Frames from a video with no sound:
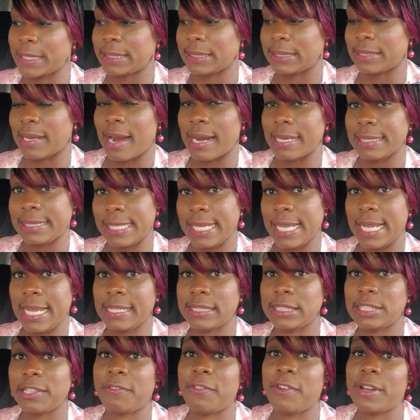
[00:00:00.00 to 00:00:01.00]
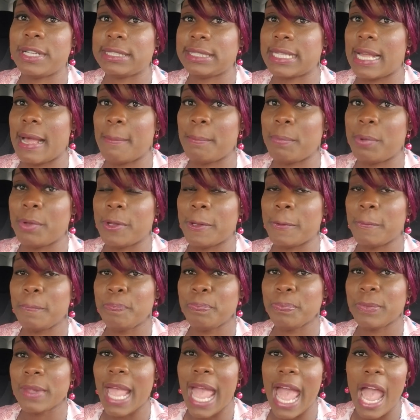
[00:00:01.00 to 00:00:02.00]
starting so for example
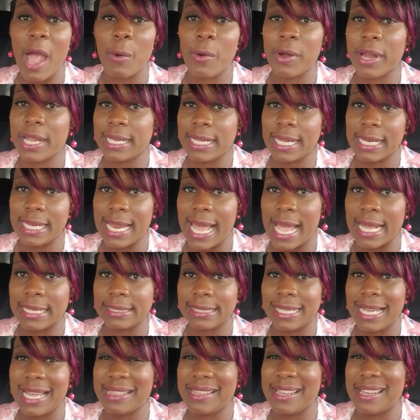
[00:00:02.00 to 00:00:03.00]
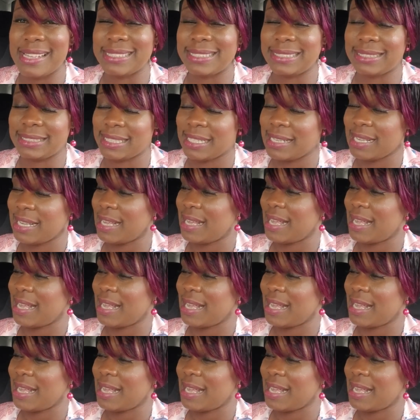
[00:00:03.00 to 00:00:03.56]
i work in atlanta and there's